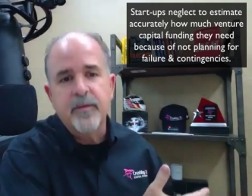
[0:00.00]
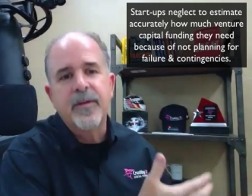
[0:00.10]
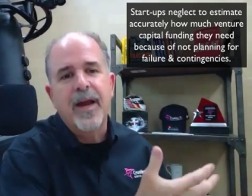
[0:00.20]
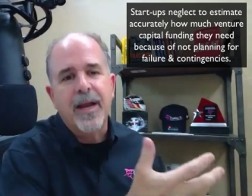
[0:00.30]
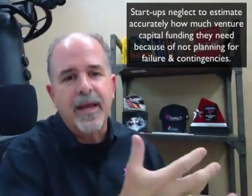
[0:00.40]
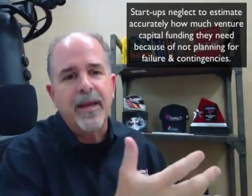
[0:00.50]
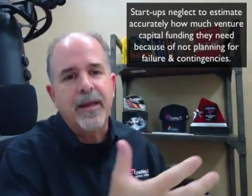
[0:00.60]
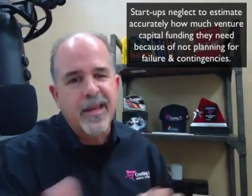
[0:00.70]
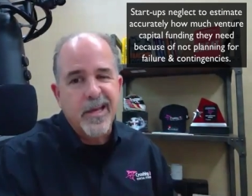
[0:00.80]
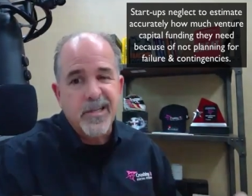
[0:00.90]
of not getting
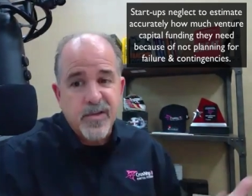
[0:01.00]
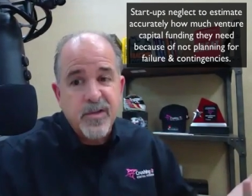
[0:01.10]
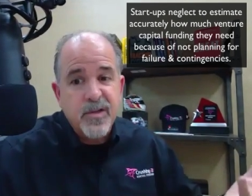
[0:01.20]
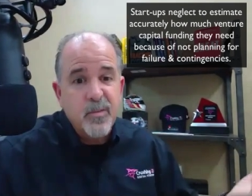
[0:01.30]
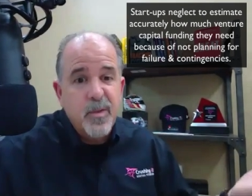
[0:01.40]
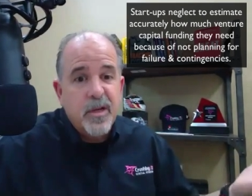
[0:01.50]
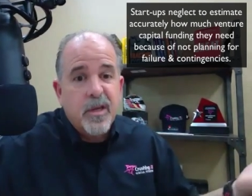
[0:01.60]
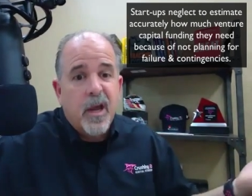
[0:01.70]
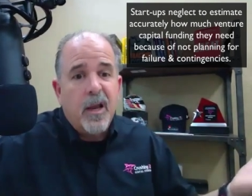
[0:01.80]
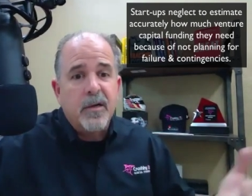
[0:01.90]
the extra two million
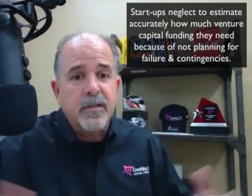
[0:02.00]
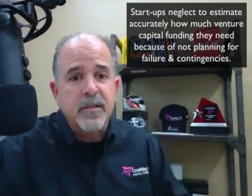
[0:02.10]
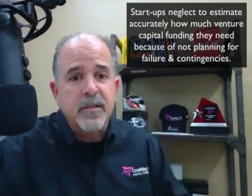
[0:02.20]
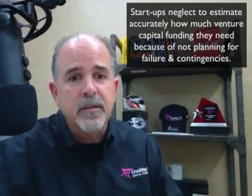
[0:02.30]
dollars.